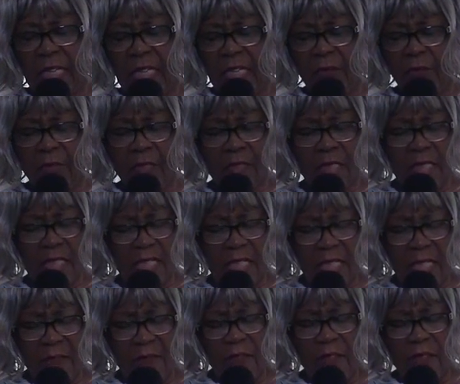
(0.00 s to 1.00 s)
he would
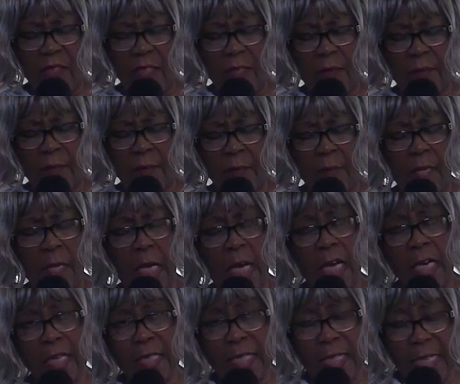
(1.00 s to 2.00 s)
deliver them
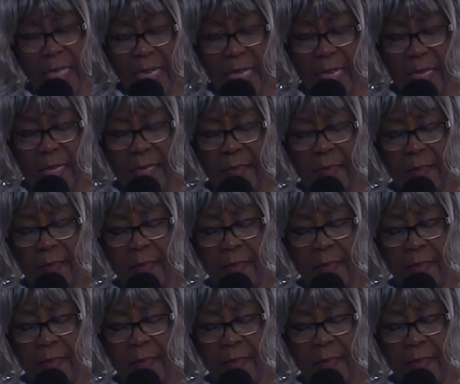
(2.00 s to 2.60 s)
again